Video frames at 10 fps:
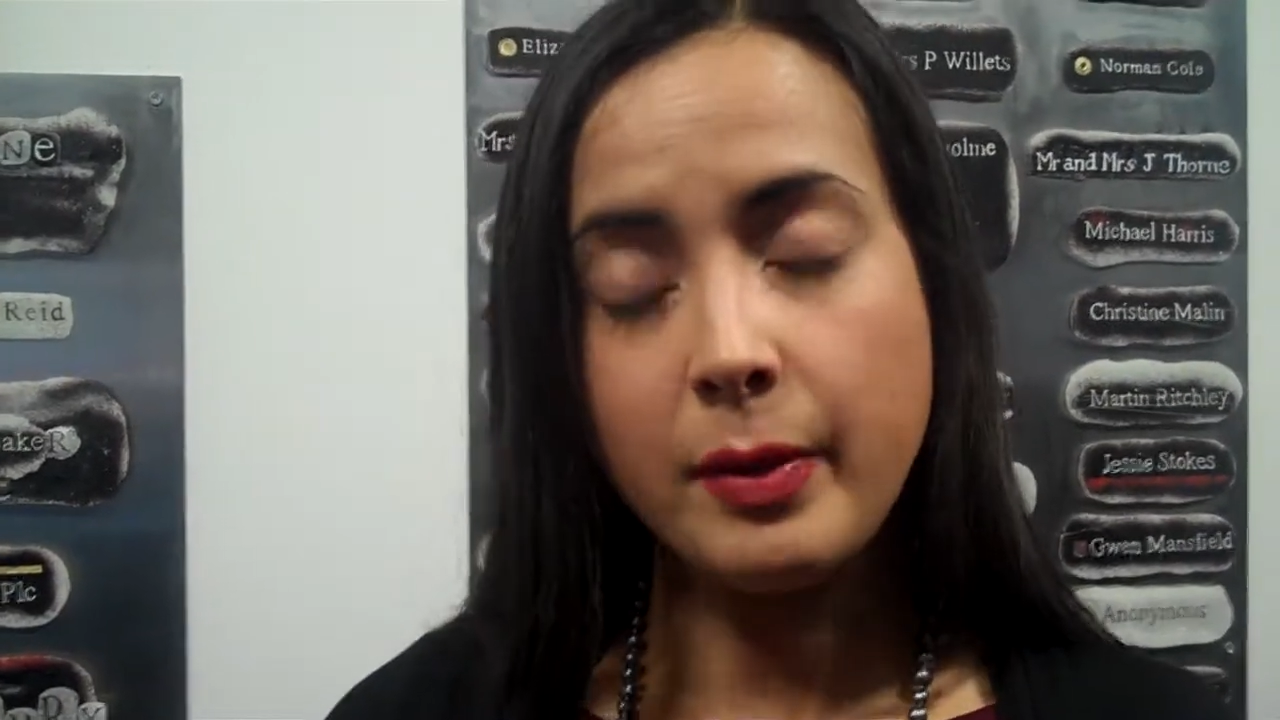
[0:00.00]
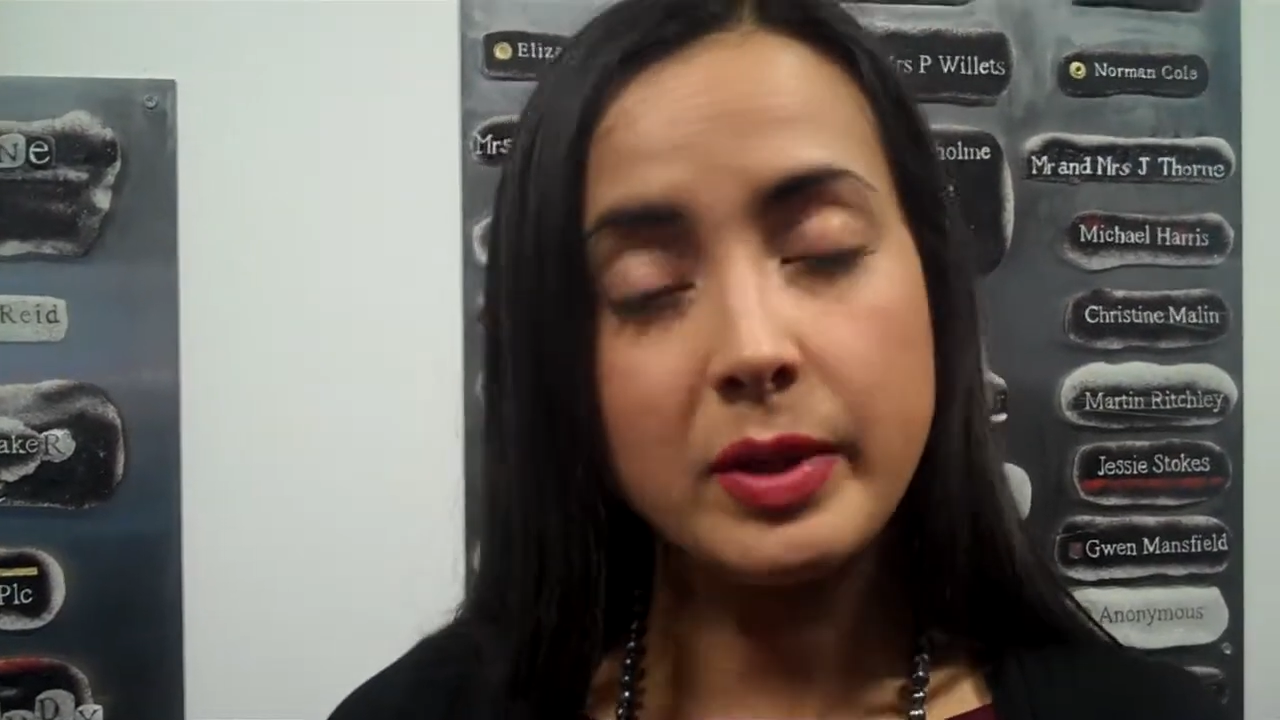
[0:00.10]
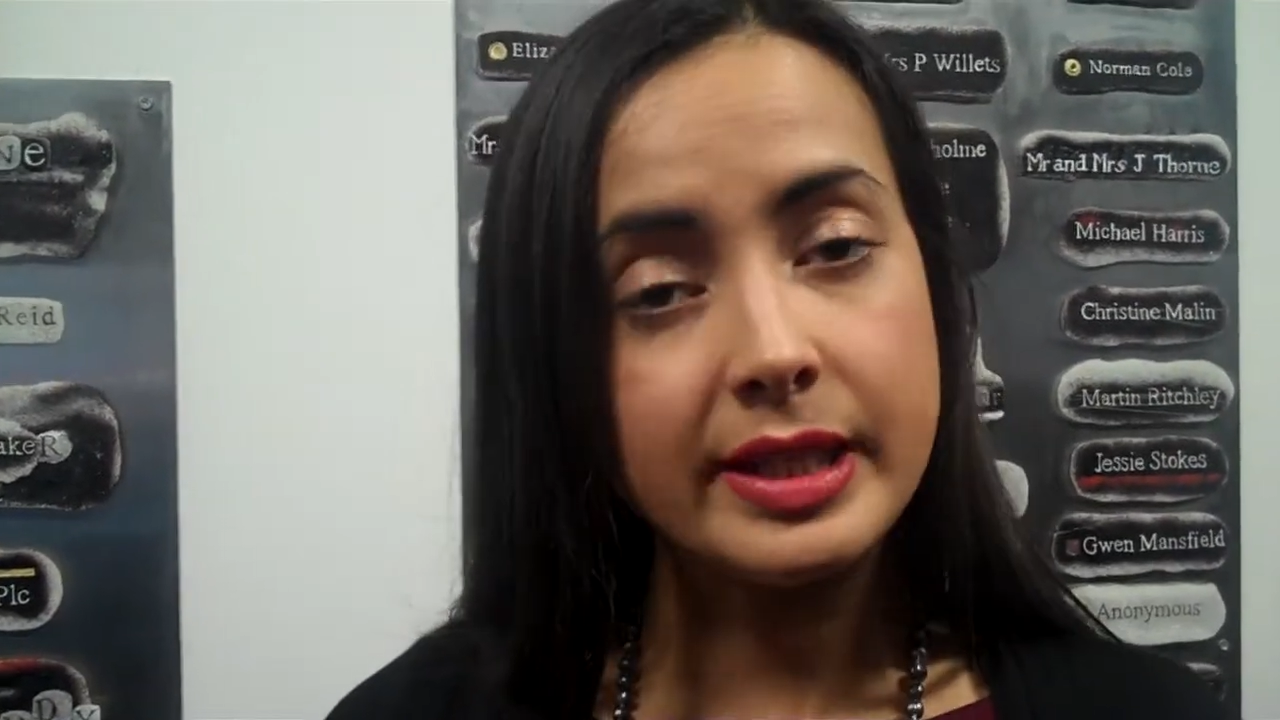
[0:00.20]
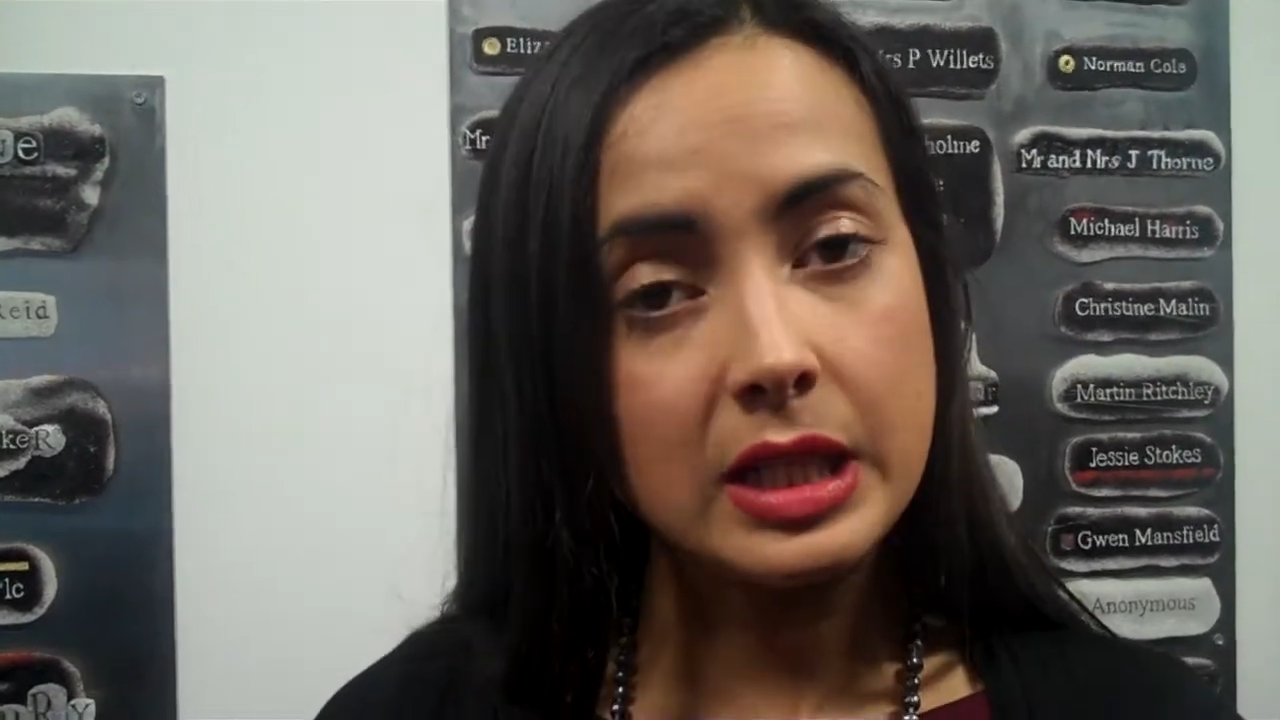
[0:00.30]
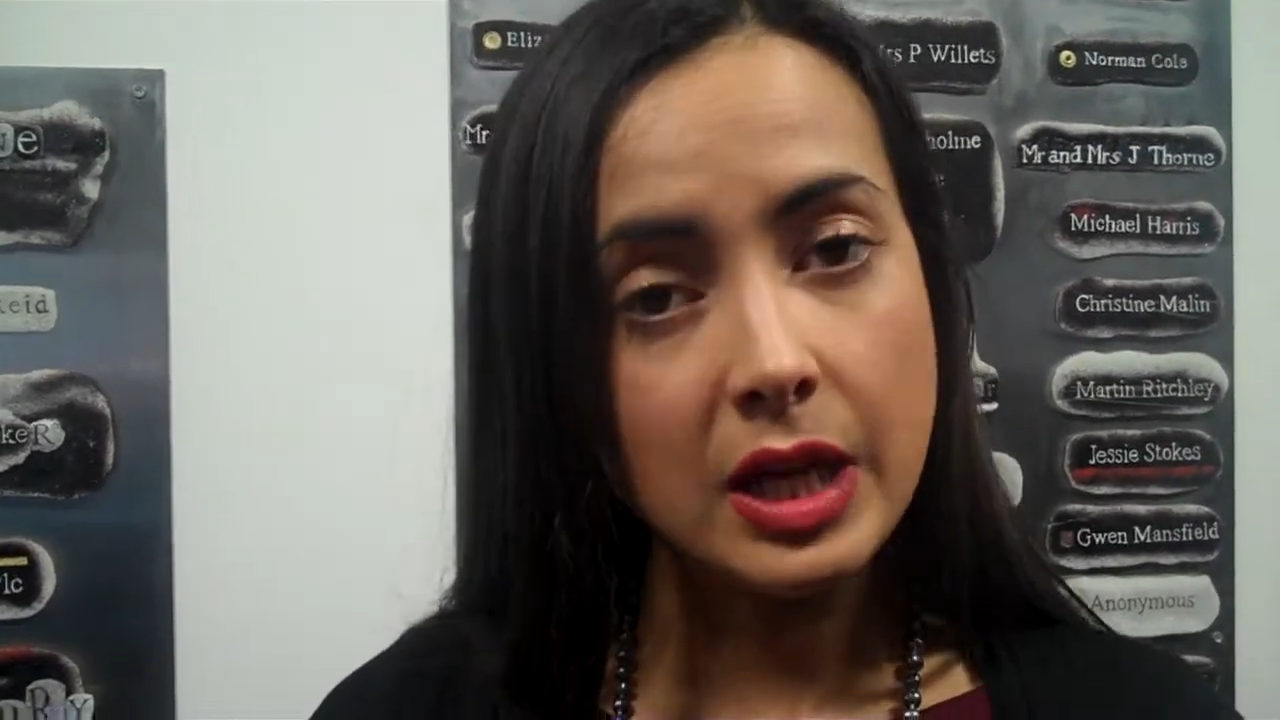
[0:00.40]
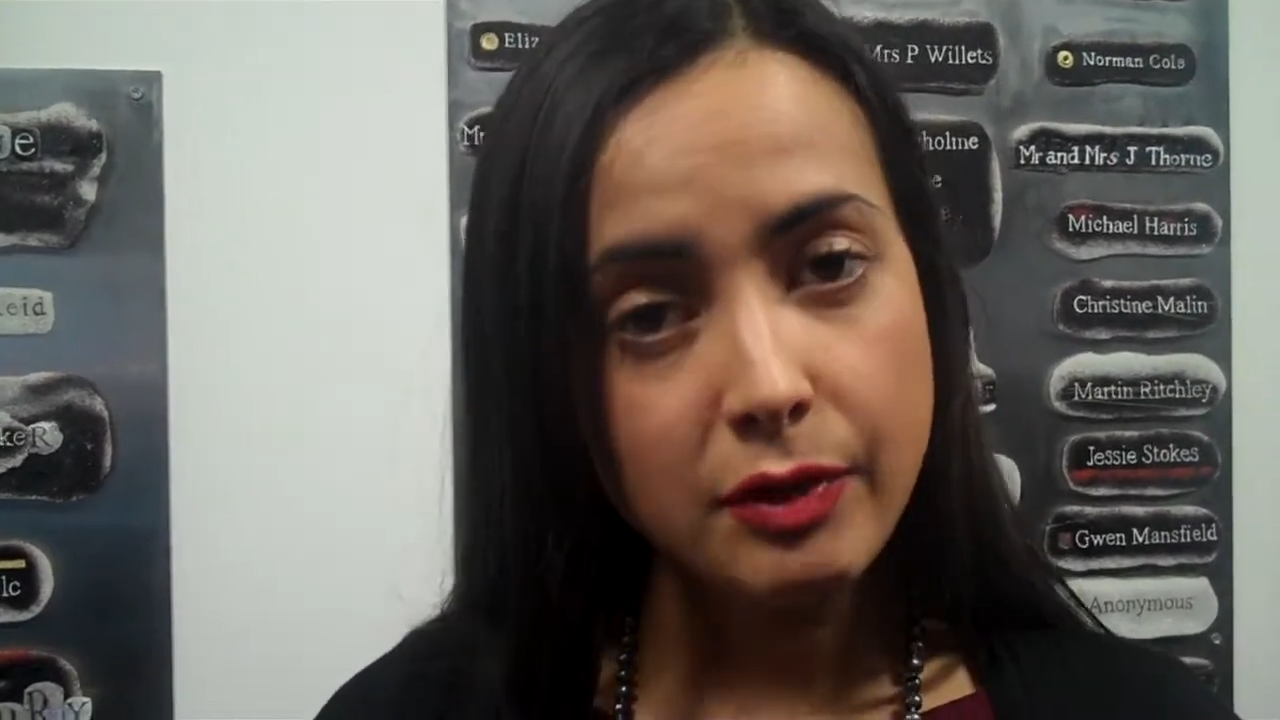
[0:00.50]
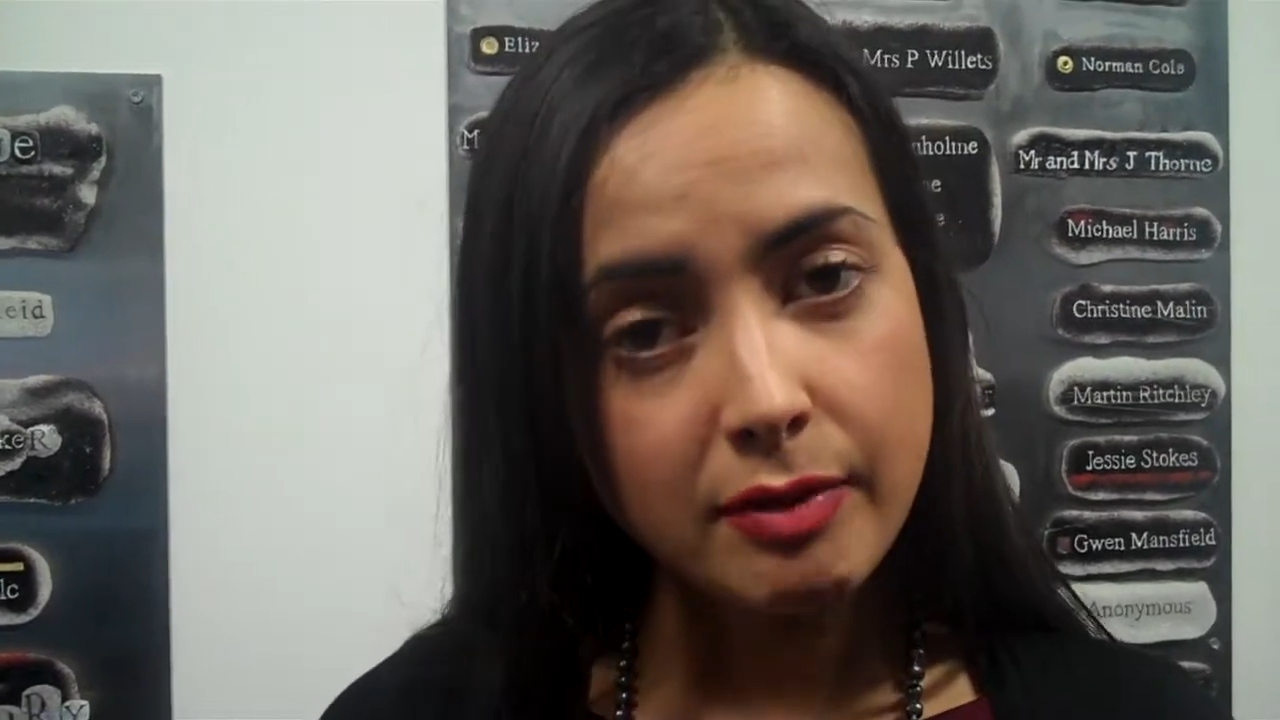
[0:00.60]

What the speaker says: then we did another